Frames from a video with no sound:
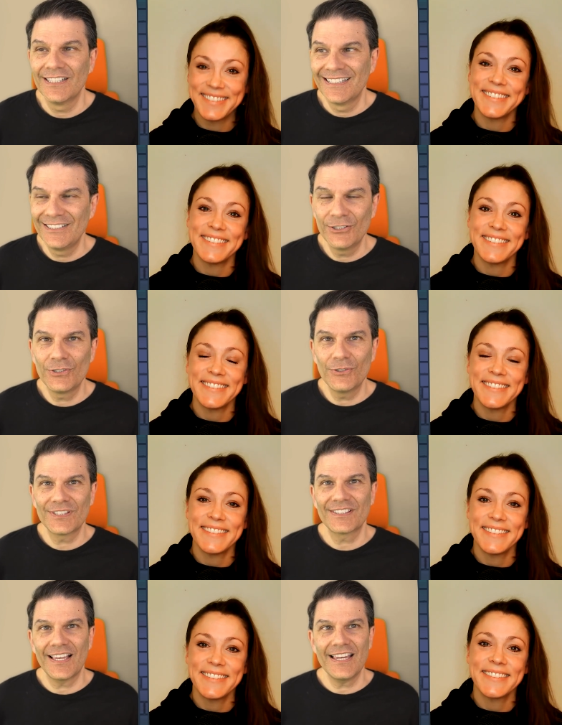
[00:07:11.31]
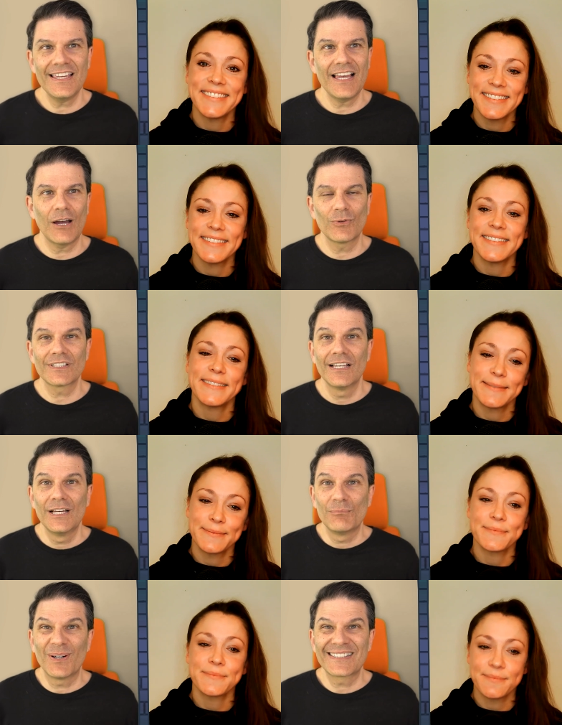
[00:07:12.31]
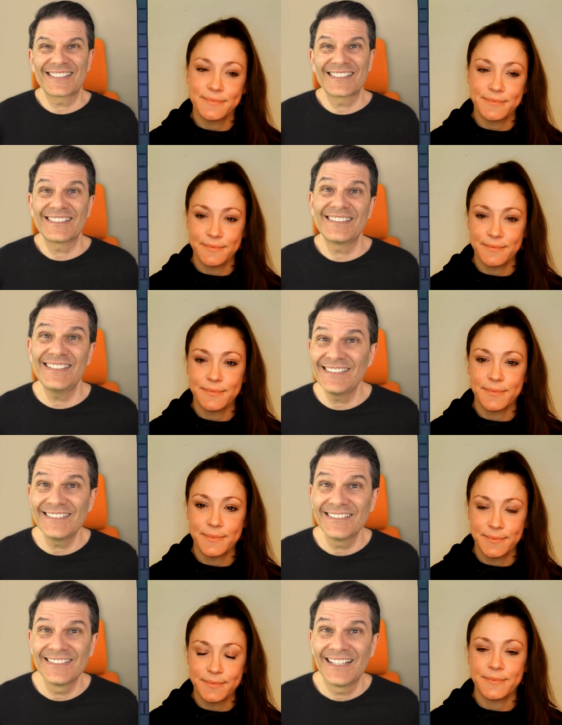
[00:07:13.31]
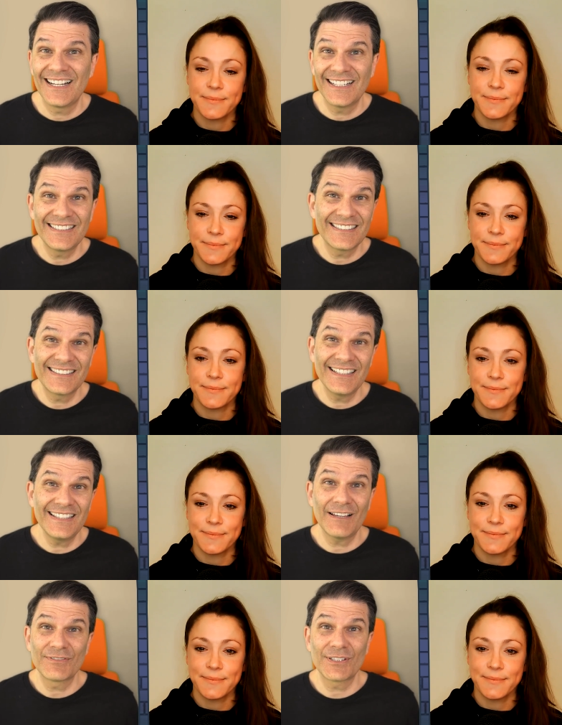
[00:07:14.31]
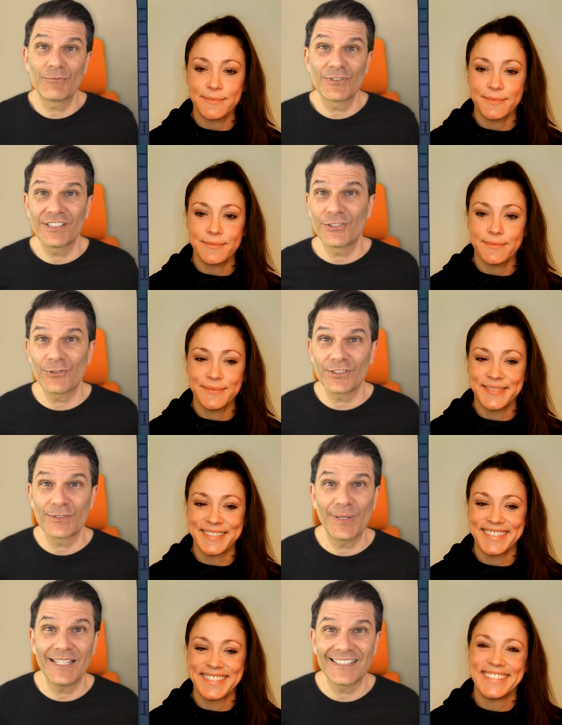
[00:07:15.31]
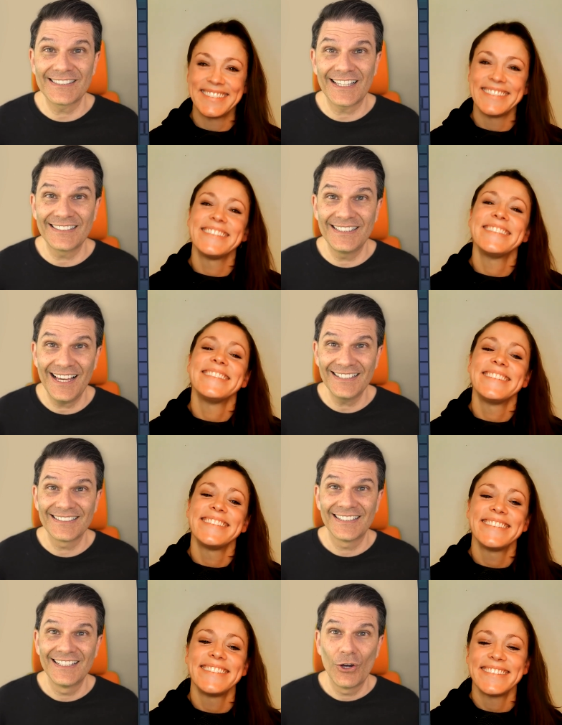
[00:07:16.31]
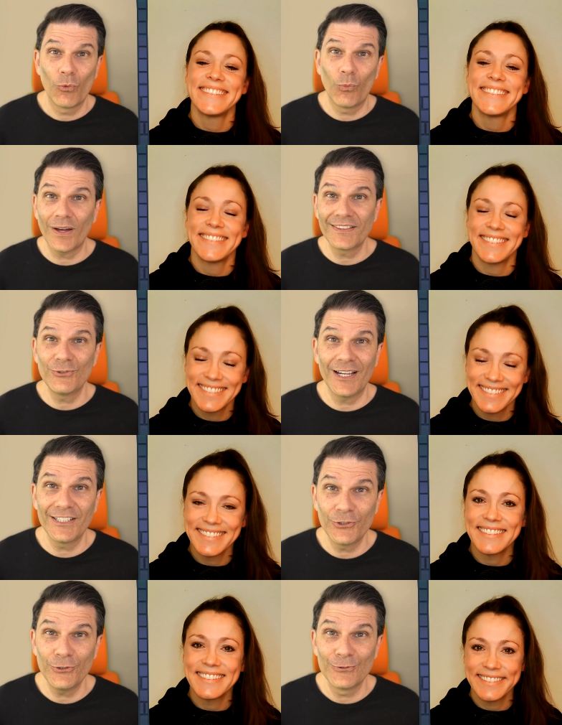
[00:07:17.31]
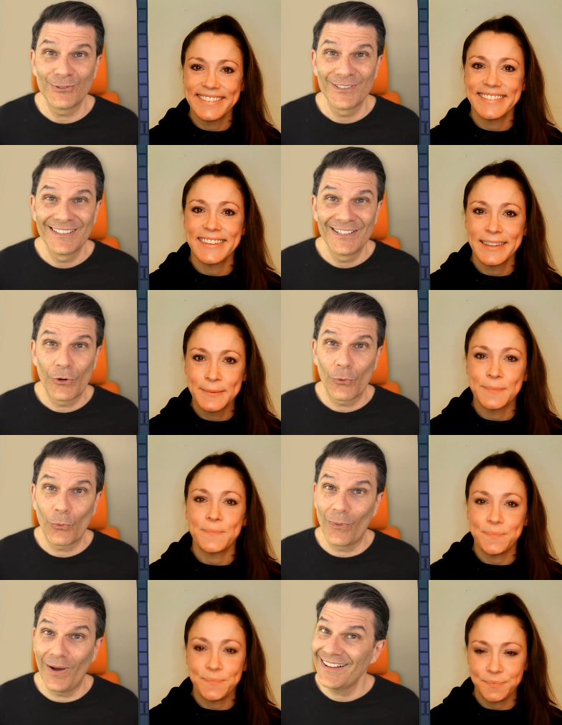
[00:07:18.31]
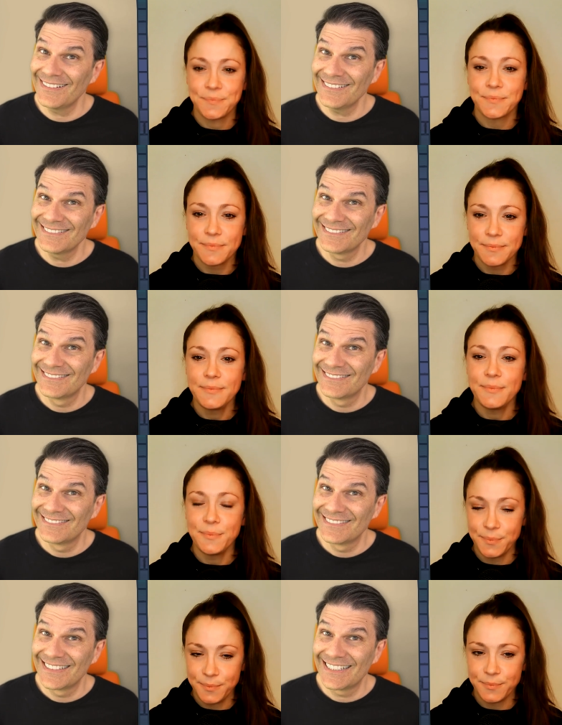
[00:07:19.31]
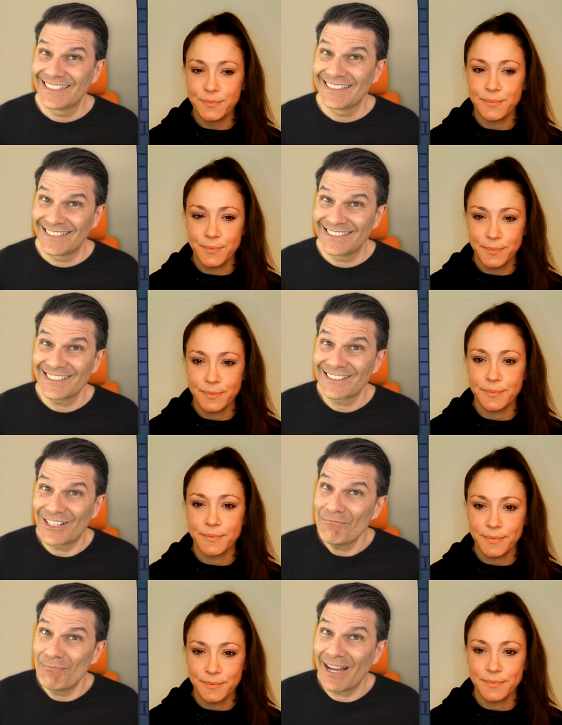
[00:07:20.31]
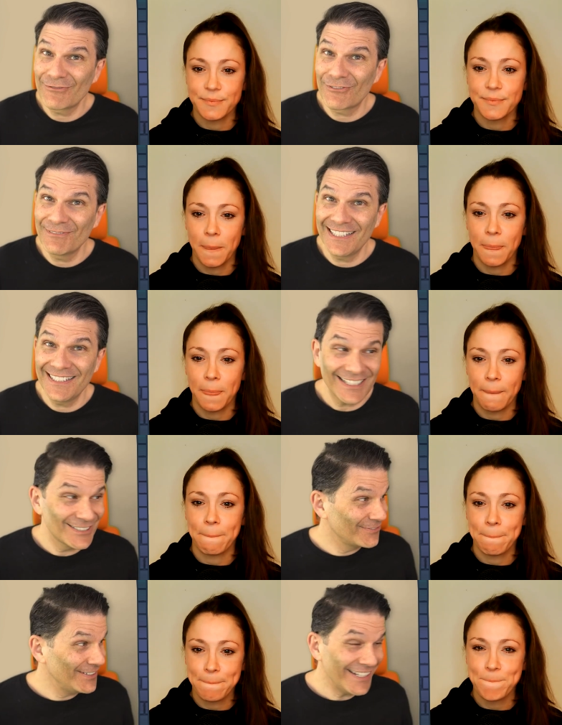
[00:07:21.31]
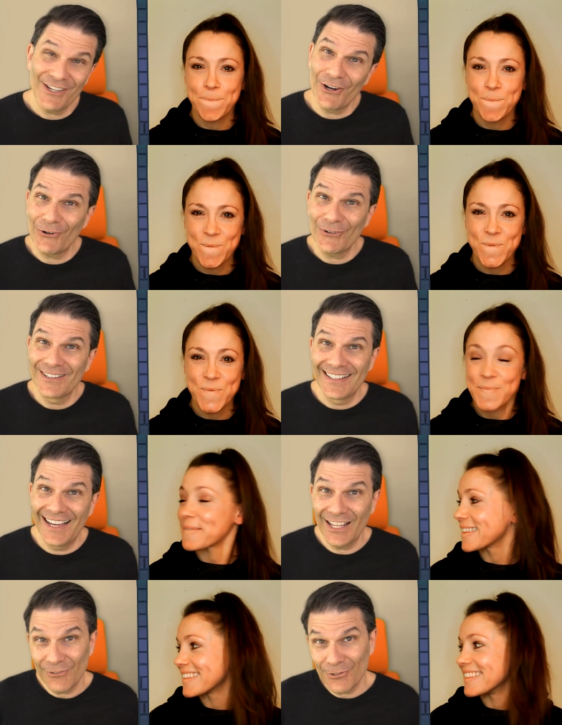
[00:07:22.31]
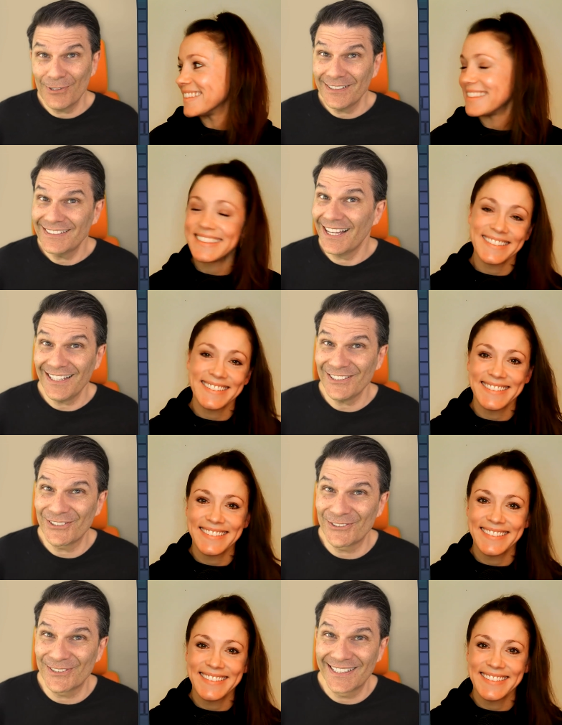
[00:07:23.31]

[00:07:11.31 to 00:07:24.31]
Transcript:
Speaker 1: you you say i was but still i still have some residual spaces at the end what do i do well just come back from the next video and we will tell you